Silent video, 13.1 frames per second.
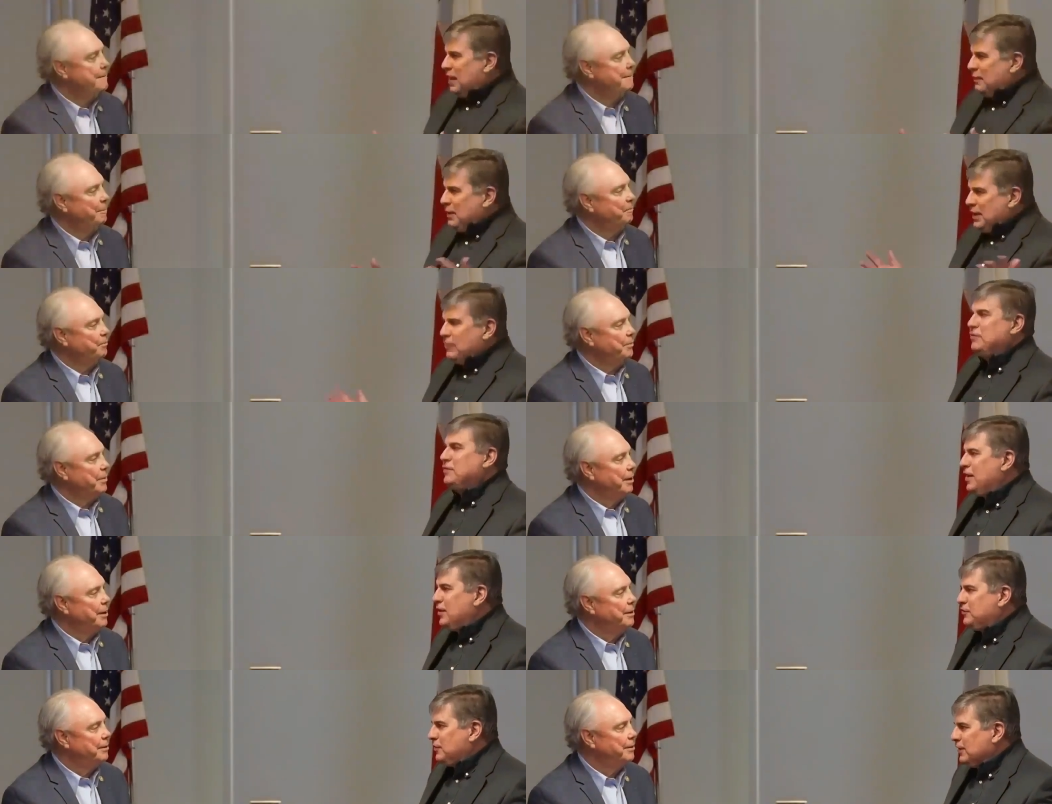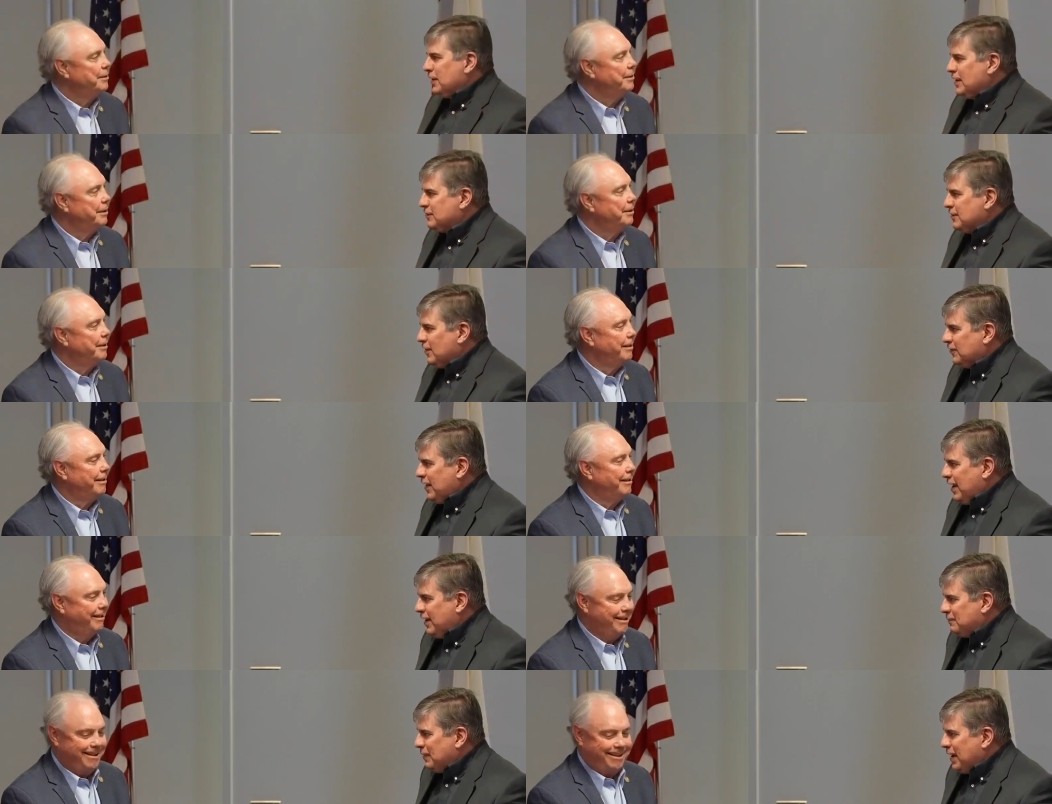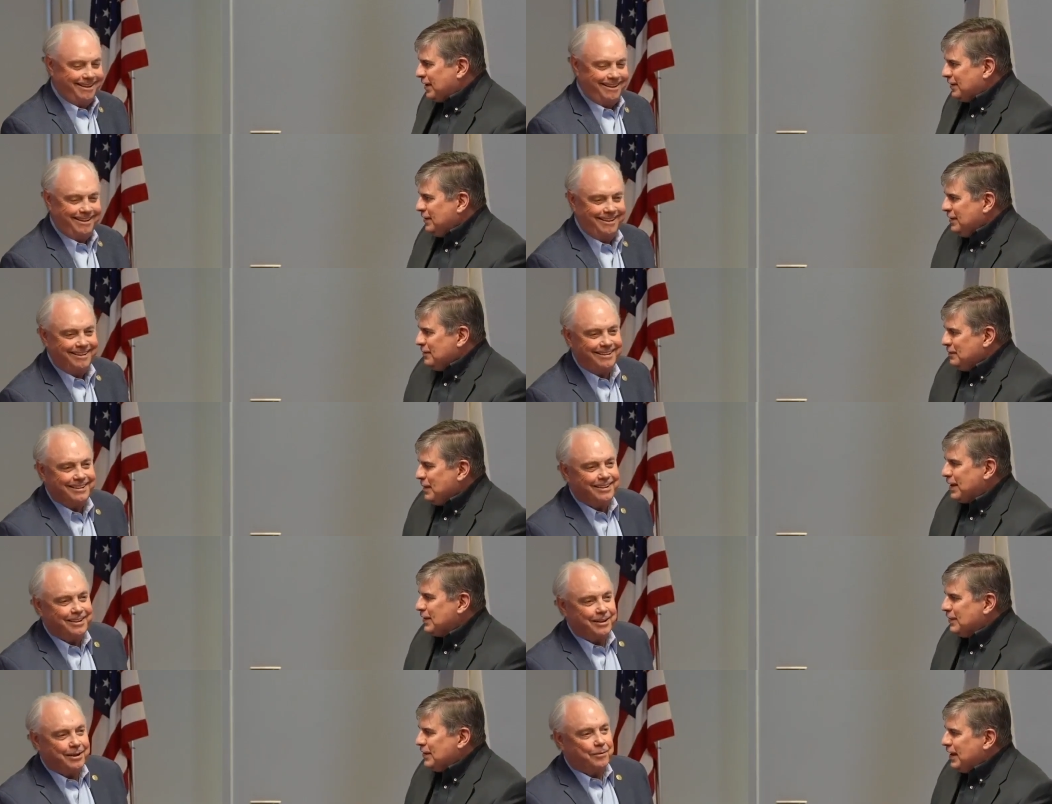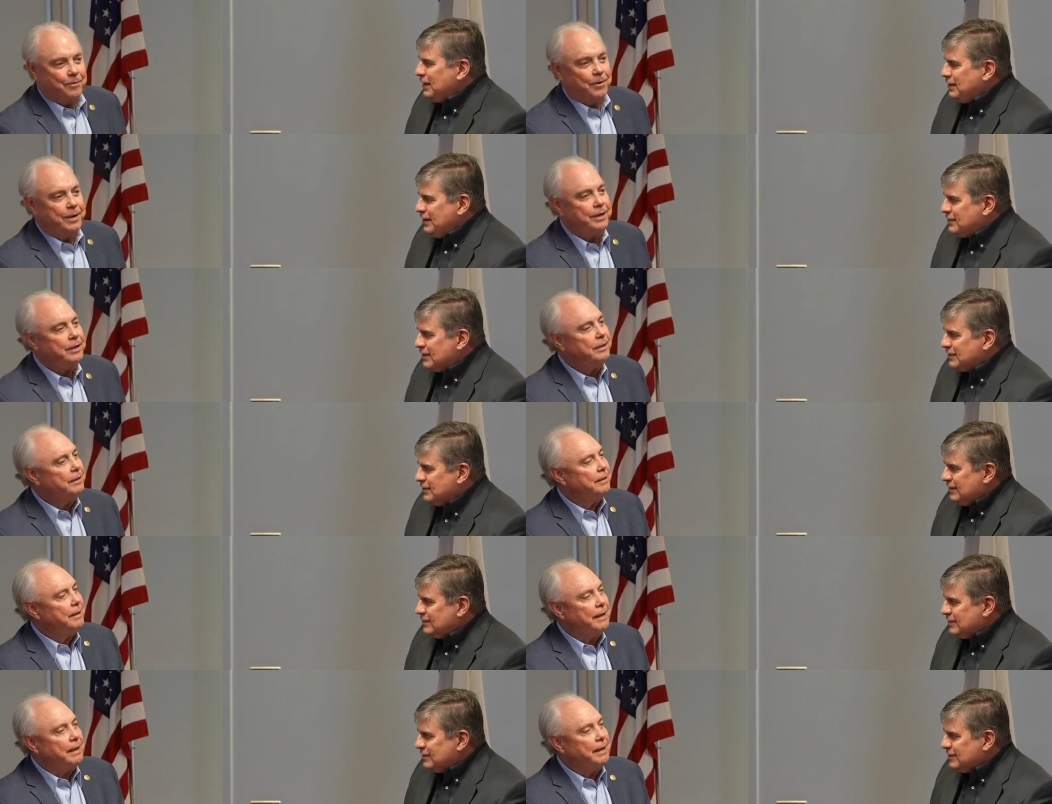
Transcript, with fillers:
Speaker 1: mean, give us a history lesson on that back in back in the 1960s.